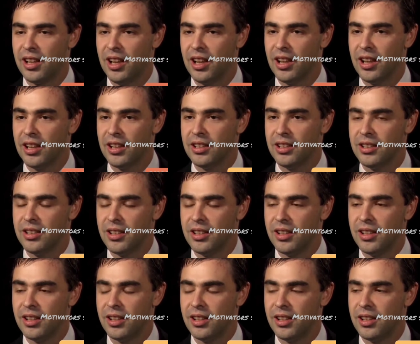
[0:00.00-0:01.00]
And
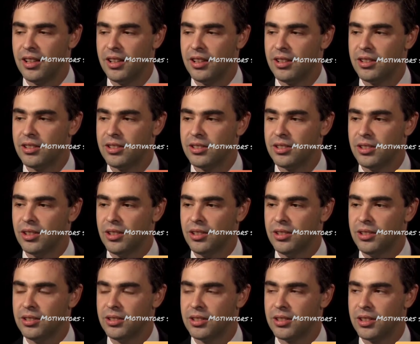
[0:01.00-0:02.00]

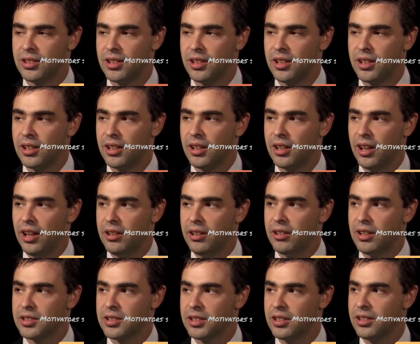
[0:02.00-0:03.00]
so
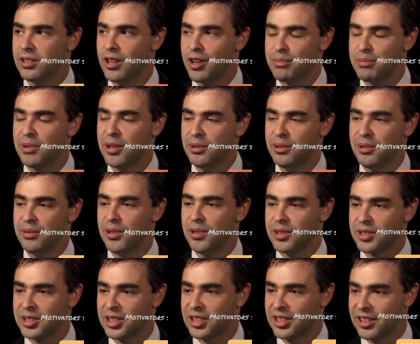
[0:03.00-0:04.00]
anyway, I started off by
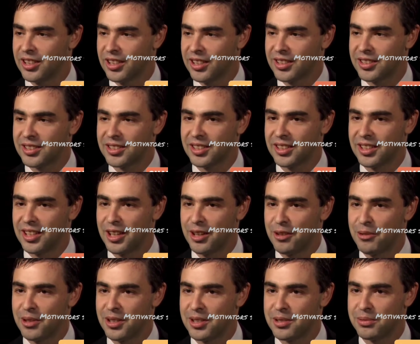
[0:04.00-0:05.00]
reversing the links, and then I
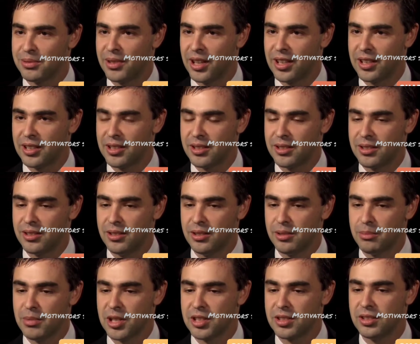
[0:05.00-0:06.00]
wanted to
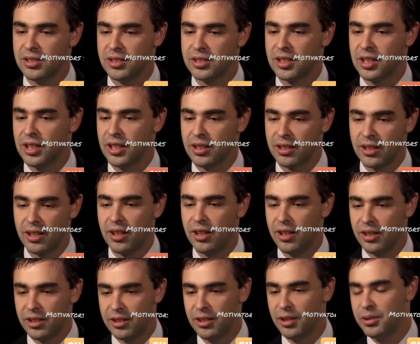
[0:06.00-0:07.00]
find, basically say,
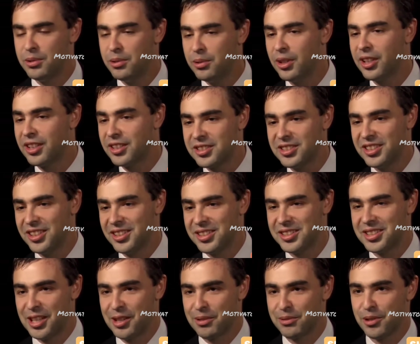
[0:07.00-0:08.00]
who links to the
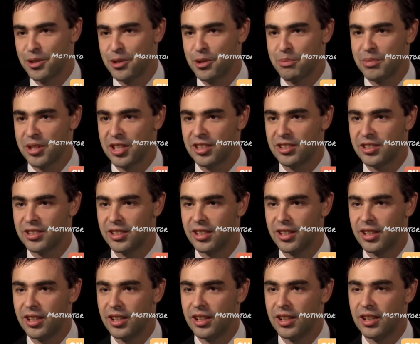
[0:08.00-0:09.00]
Stanford homepage?
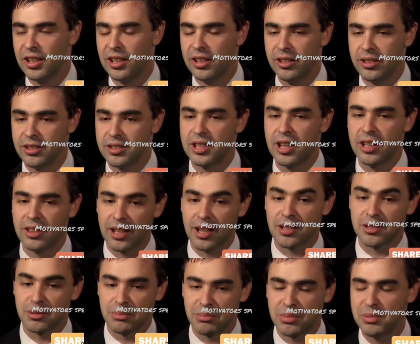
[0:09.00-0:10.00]
And there's
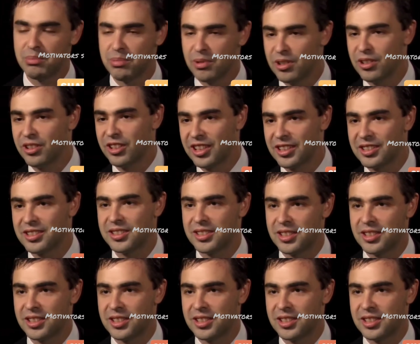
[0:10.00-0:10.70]
10,000 people who link to